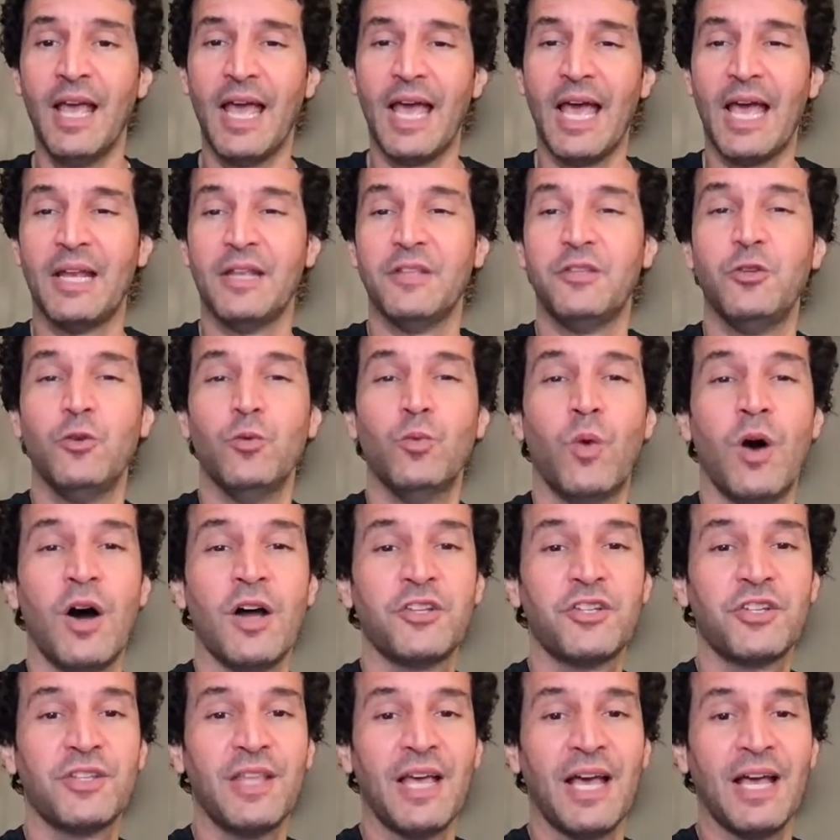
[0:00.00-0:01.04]
And as you
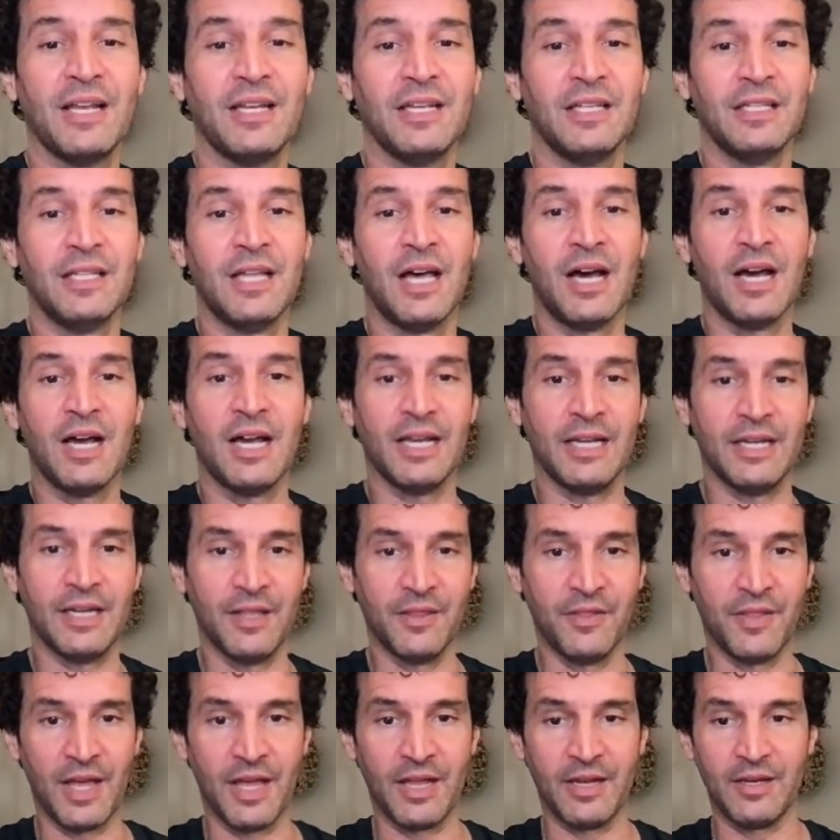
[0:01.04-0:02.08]
watch that line
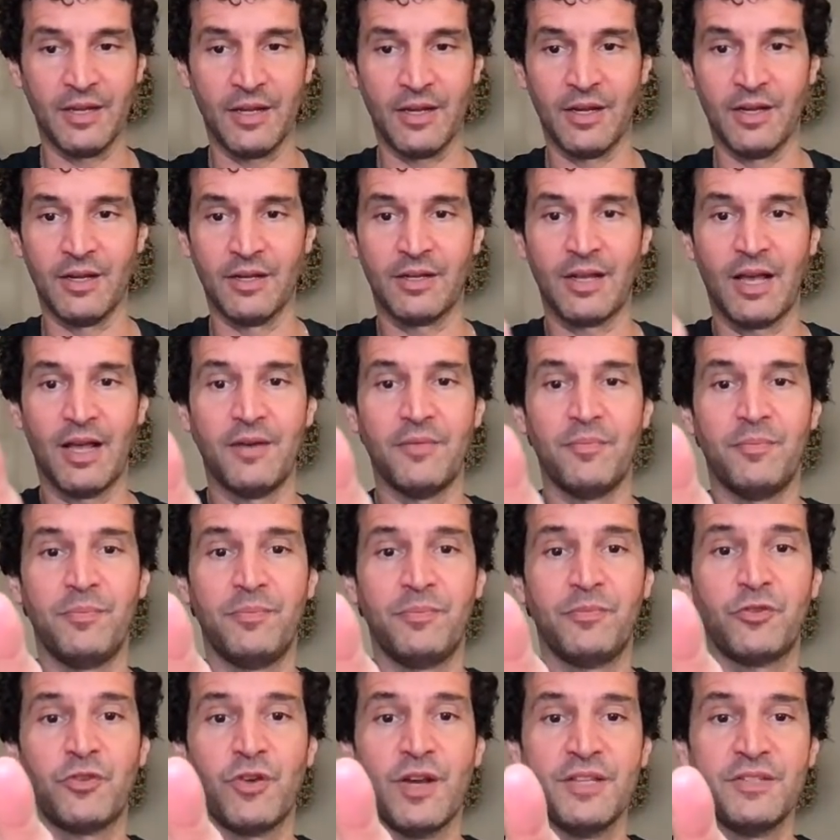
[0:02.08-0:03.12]
that kind of
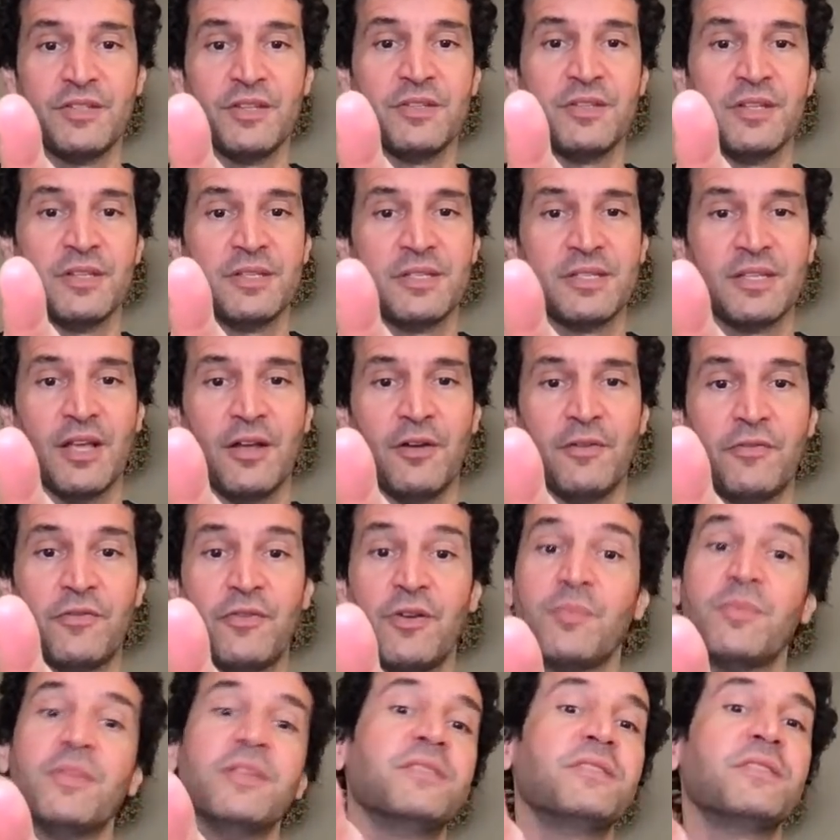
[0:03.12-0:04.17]
traces itself
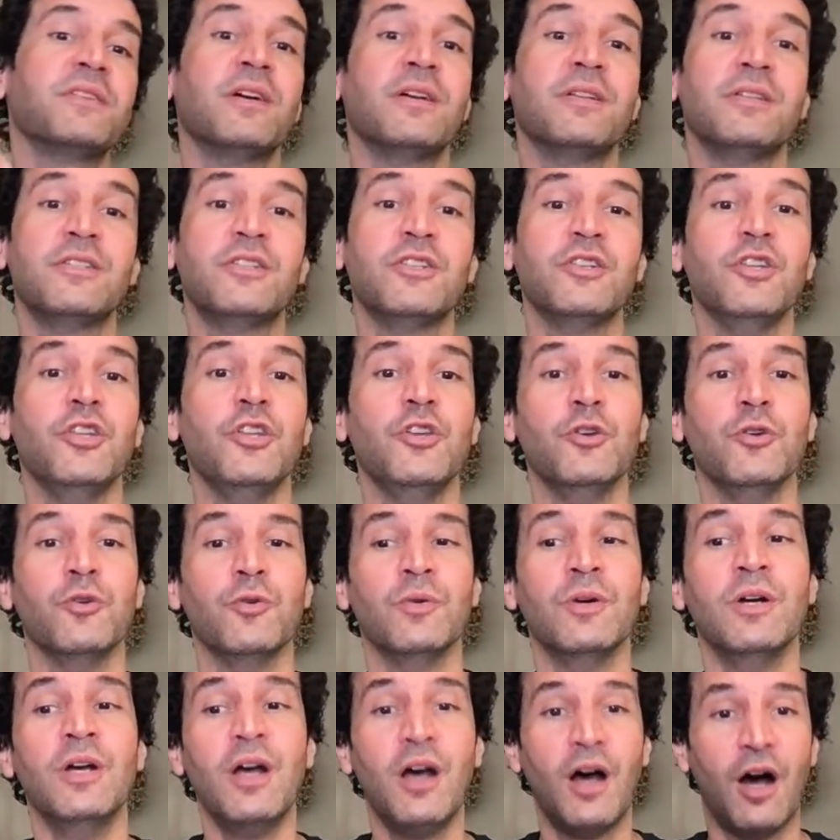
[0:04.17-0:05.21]
from the sun to
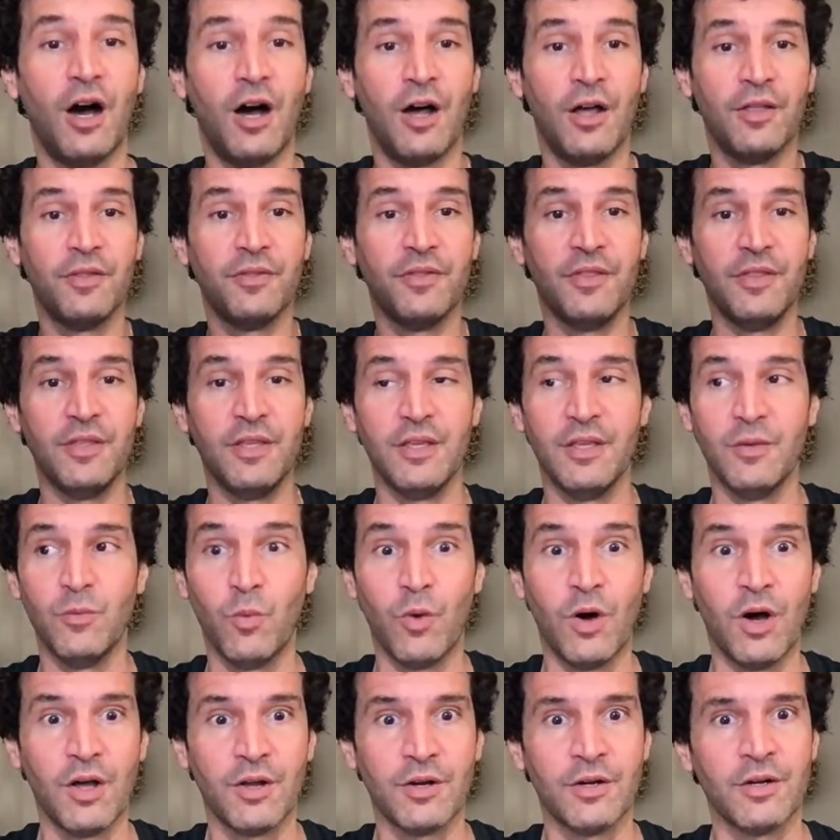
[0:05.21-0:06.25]
you on the
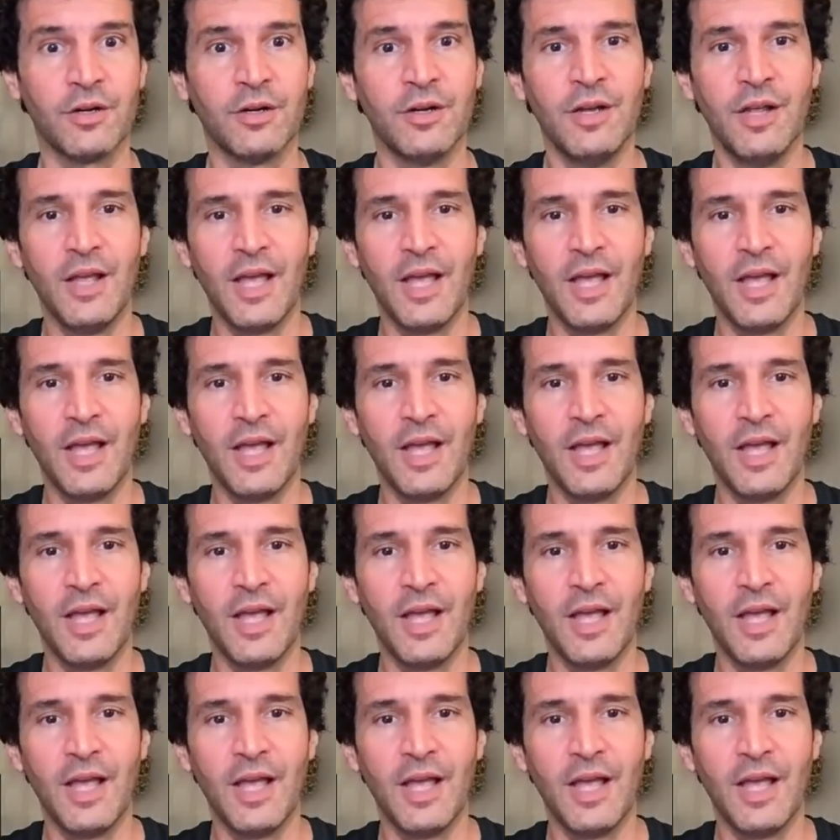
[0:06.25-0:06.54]
water,